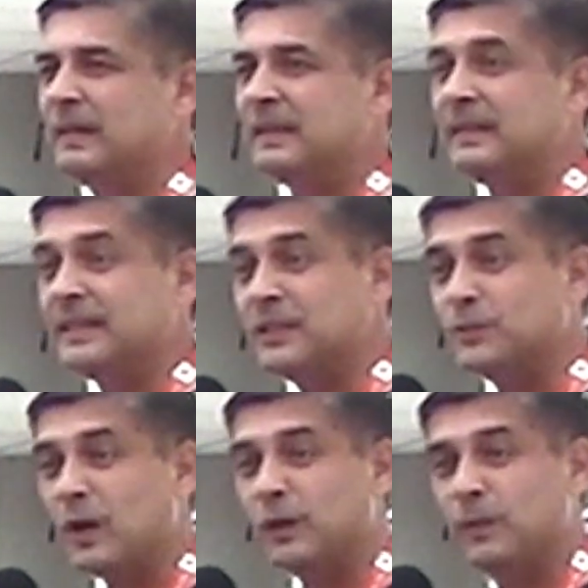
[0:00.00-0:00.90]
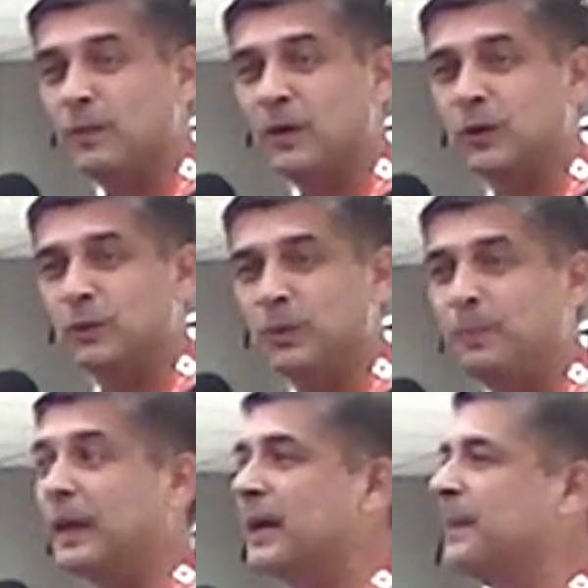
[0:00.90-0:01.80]
This is what we want to
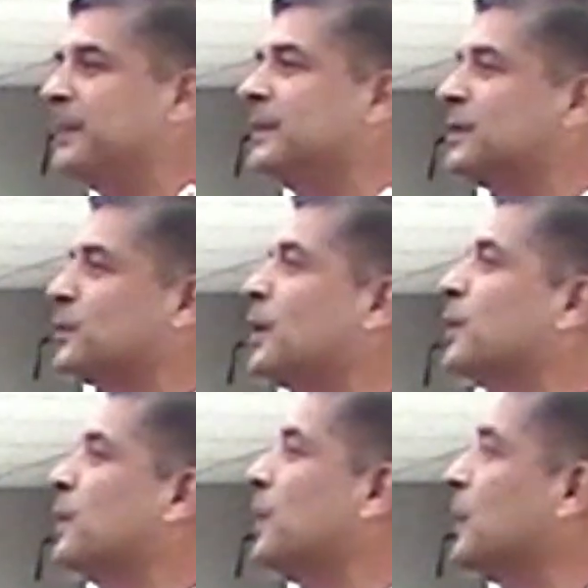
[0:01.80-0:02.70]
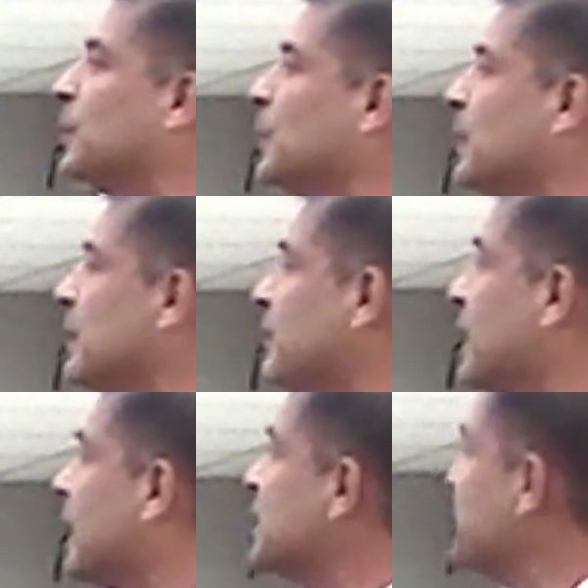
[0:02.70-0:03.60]
become. This is what we
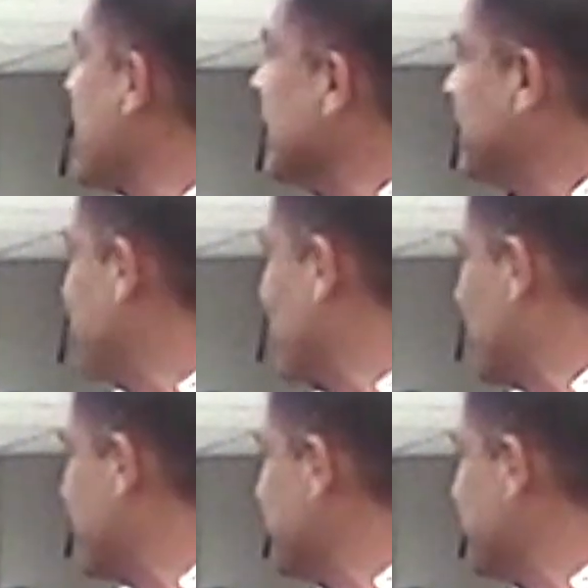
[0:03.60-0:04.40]
are aspiring for.